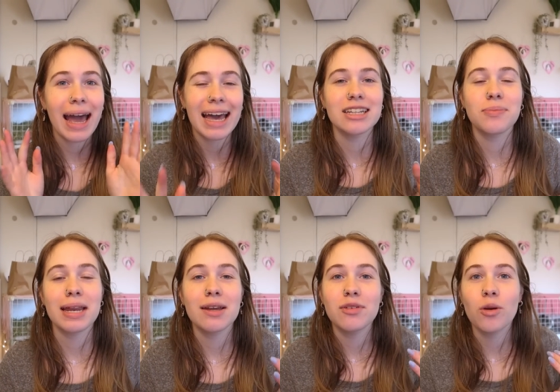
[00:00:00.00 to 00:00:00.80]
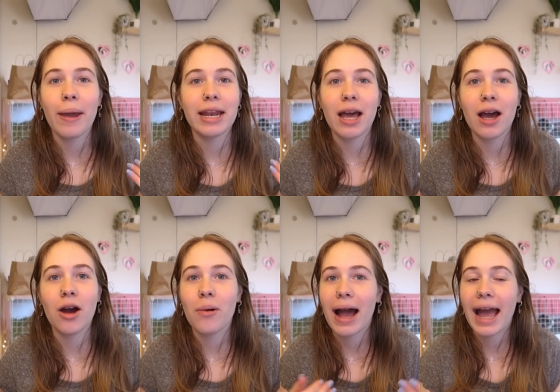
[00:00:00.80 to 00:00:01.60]
As many of you may
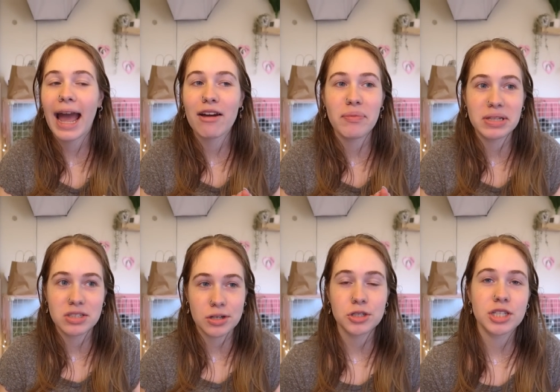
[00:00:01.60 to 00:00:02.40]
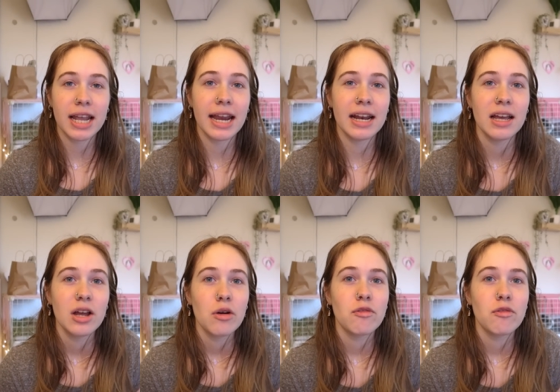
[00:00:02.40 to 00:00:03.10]
know, I have been searching